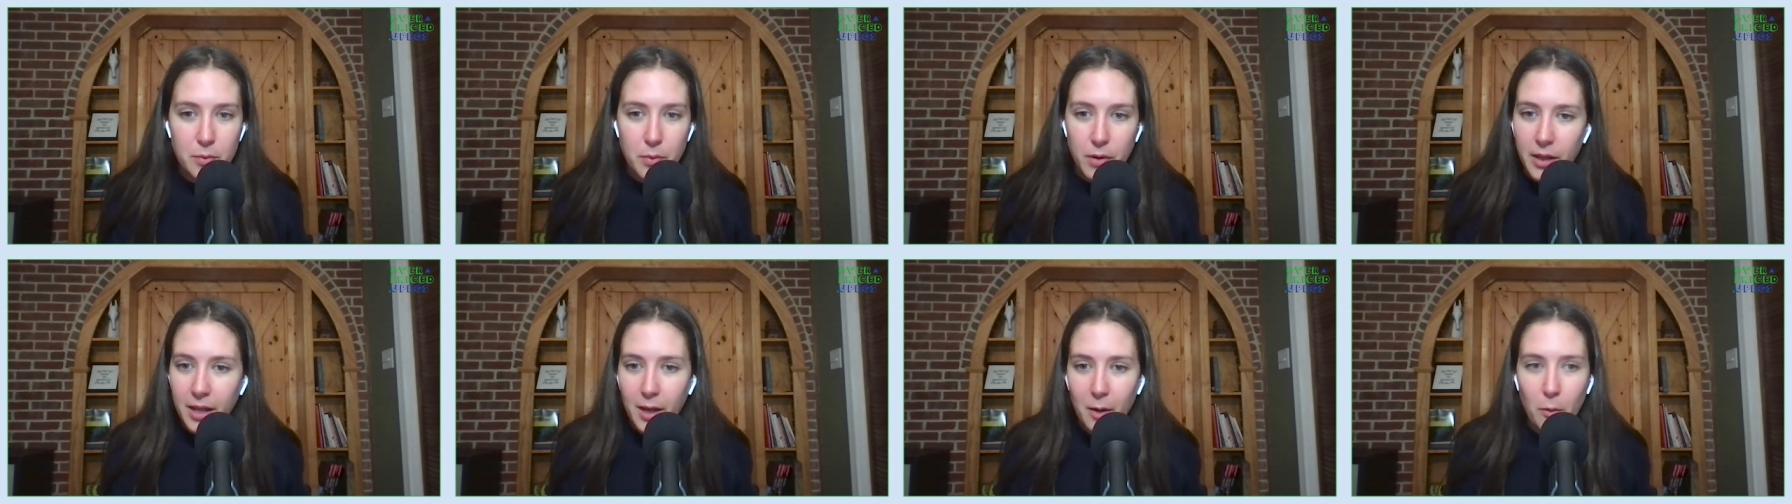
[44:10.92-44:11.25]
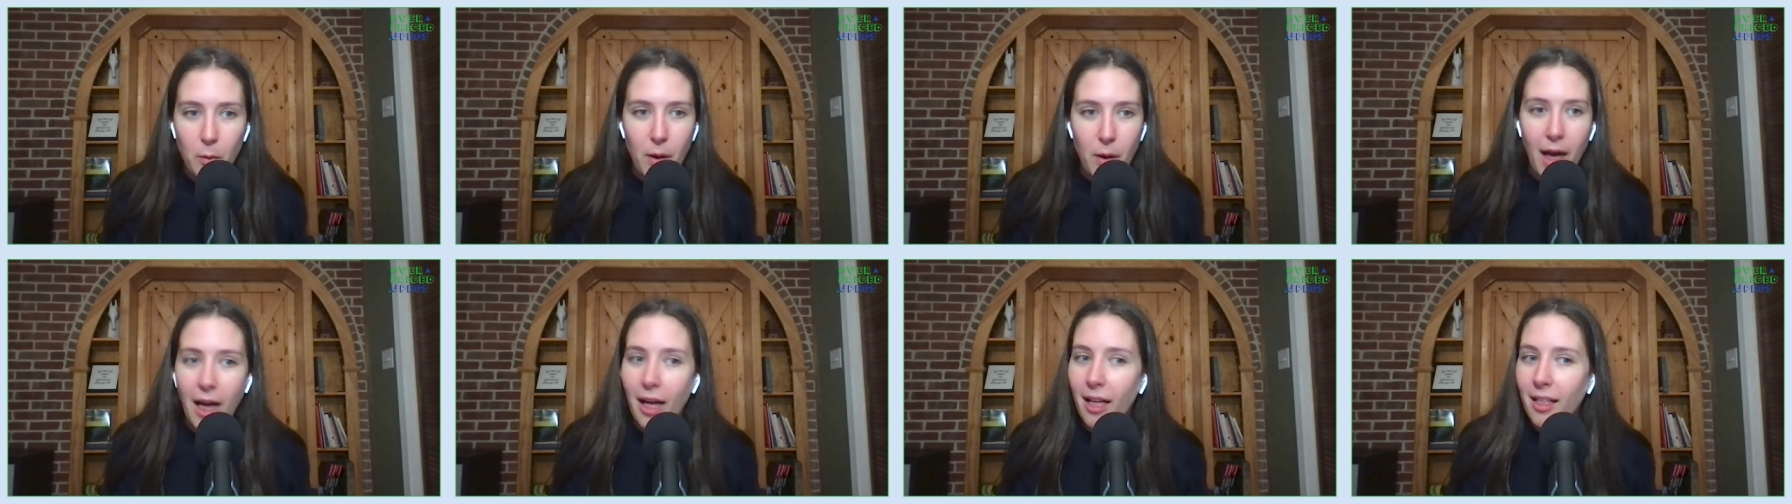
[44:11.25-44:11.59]
really
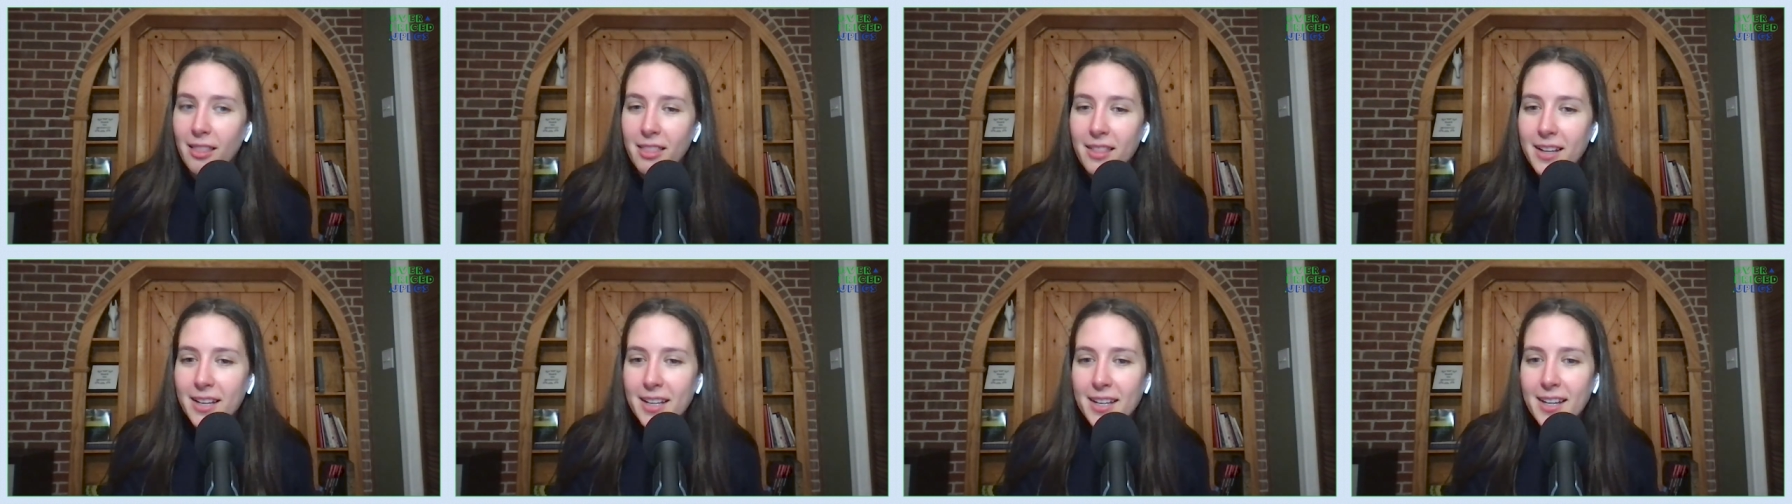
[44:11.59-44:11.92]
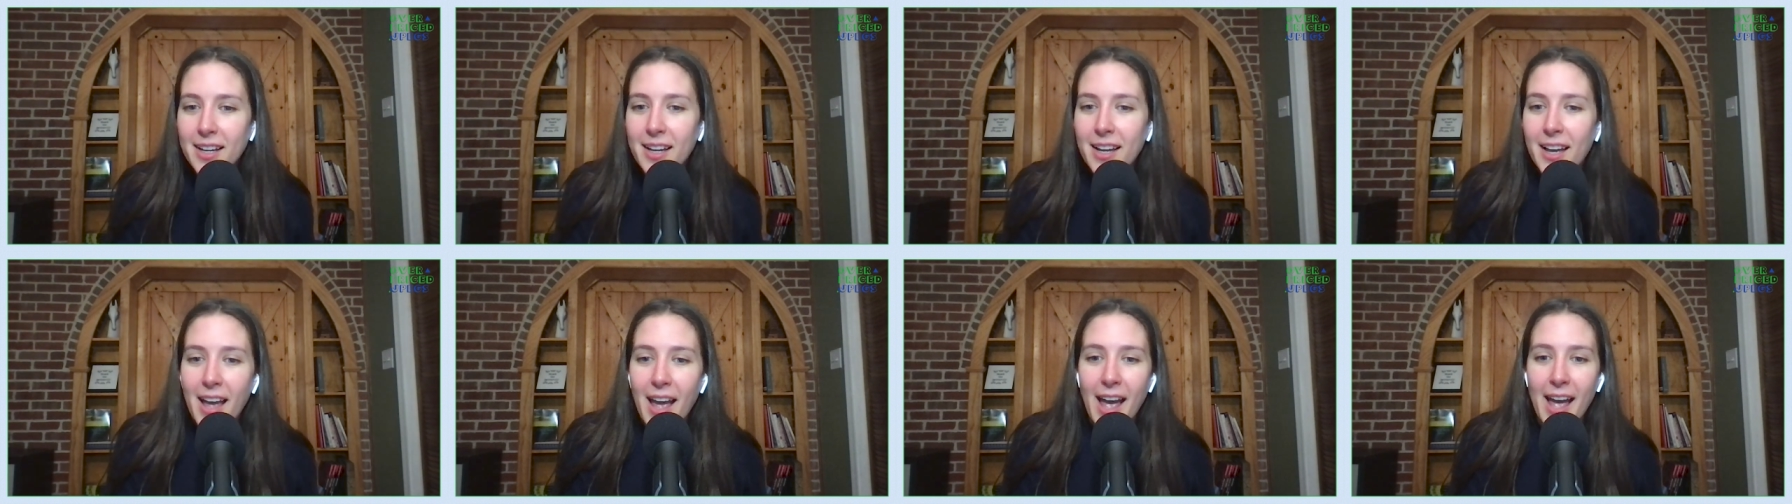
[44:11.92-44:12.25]
well
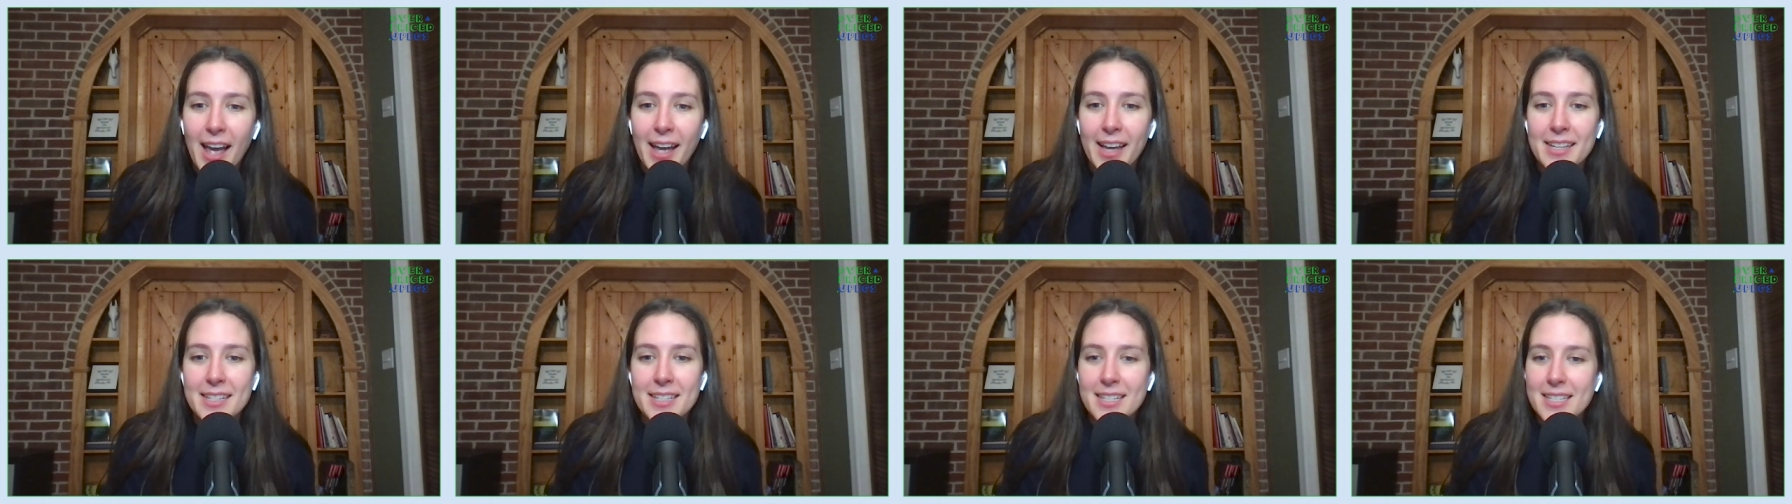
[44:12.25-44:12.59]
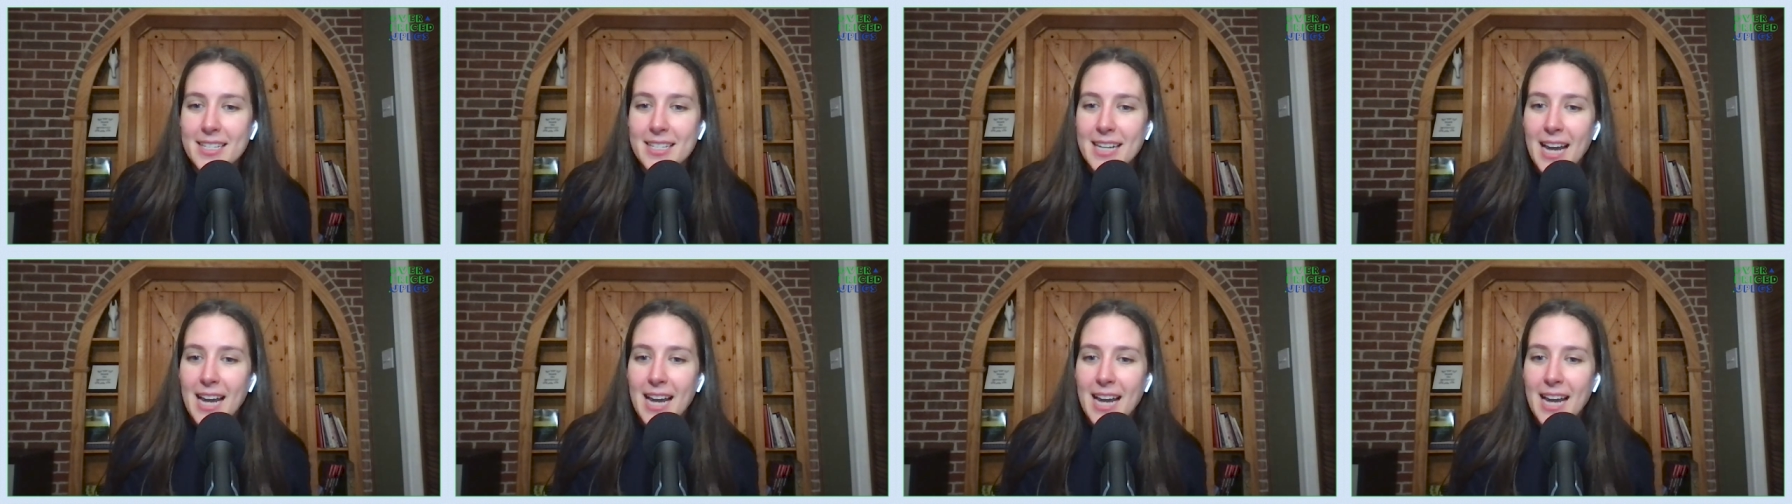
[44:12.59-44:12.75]
and